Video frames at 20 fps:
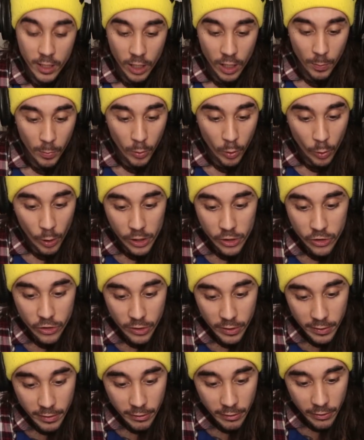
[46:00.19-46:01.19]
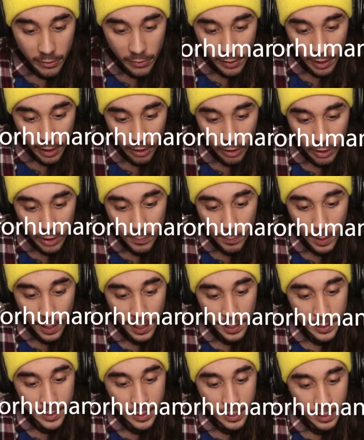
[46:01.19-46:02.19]
a couple questions that are in
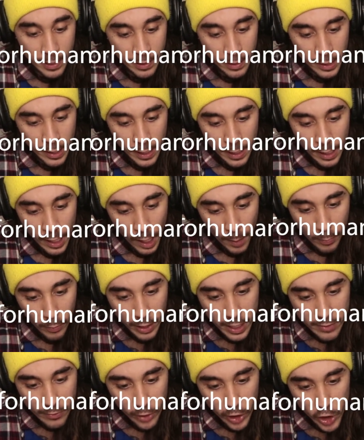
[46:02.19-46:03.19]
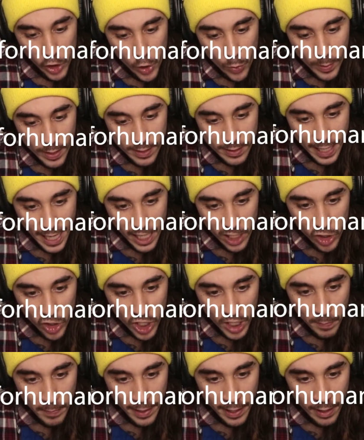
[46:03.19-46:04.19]
my
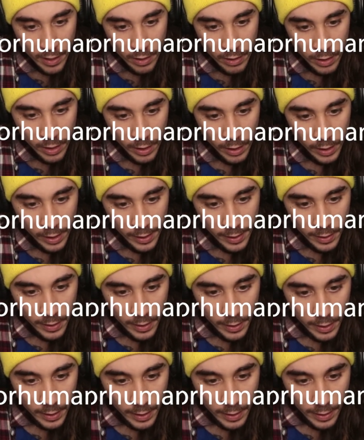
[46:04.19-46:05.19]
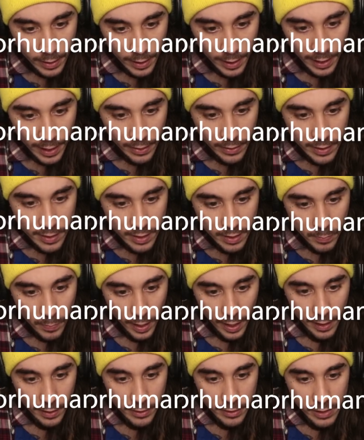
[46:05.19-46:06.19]
aplaceforhumans@gmail, and this
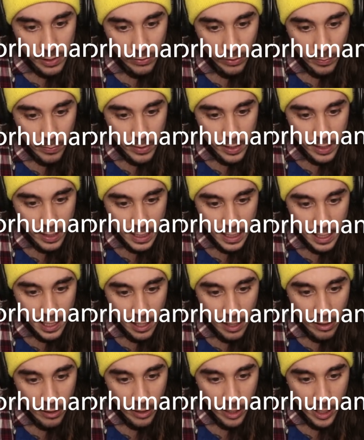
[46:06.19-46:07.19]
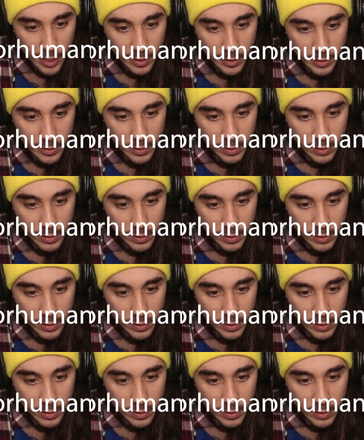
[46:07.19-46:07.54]
is from Sierra.